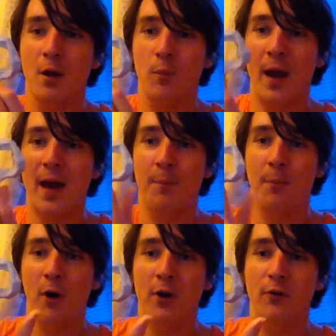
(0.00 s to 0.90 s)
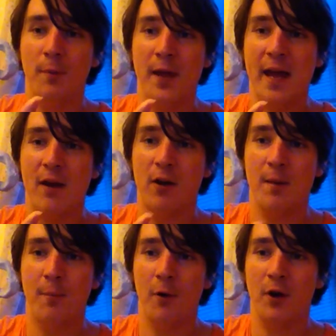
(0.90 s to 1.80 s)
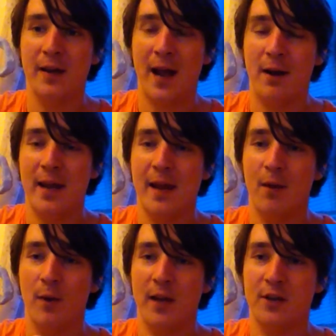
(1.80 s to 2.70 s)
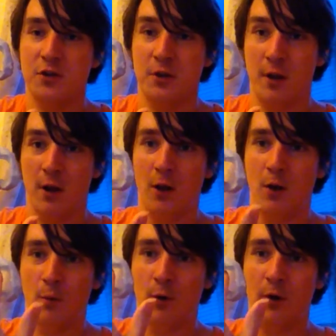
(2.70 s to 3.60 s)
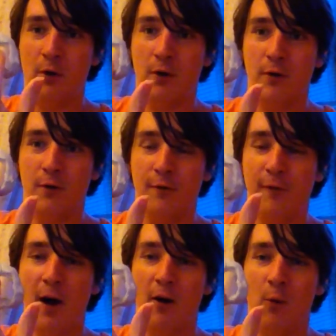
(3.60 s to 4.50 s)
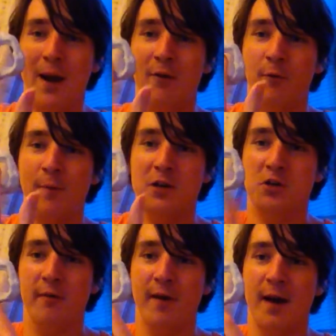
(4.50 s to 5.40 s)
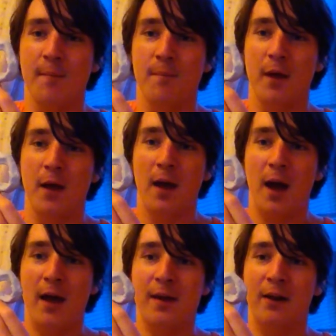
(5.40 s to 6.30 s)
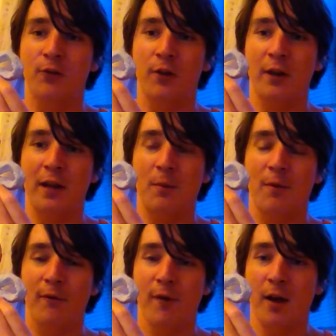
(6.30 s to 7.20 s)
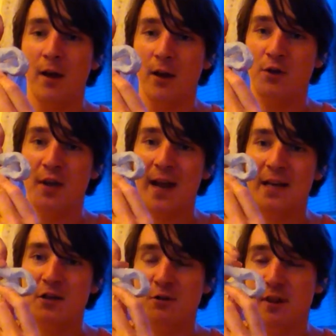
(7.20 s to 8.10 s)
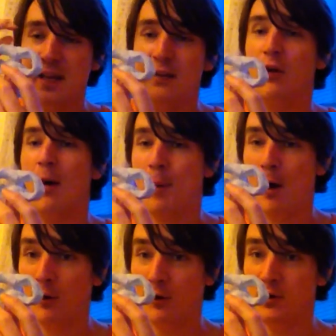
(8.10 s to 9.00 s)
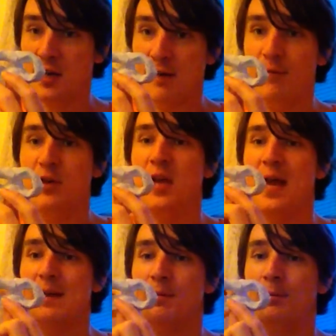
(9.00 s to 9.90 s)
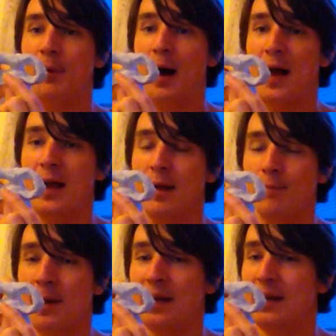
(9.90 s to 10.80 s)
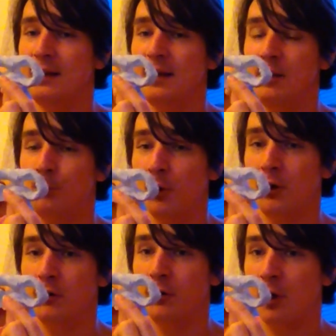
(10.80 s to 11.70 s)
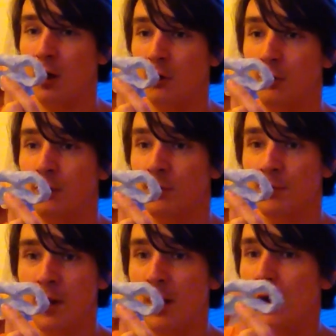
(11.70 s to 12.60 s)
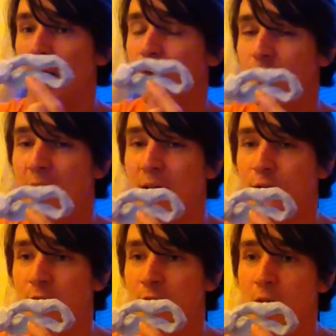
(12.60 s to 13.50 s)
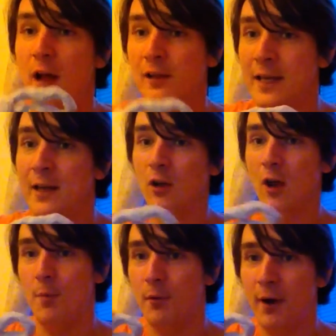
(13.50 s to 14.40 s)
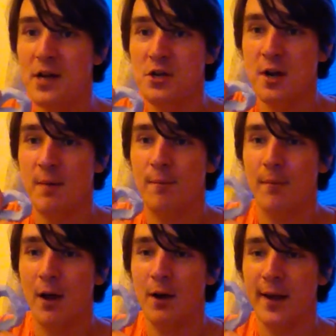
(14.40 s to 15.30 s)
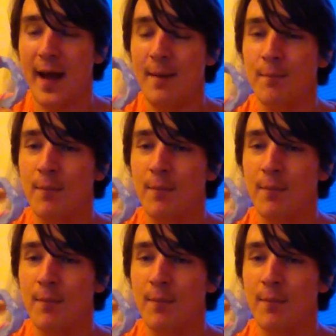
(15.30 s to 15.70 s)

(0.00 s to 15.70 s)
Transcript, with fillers: we had a point up here and a point down here which were far away from each other, and then suddenly we've changed the topology of the shape by making these points close. So that's an illegal operation, okay?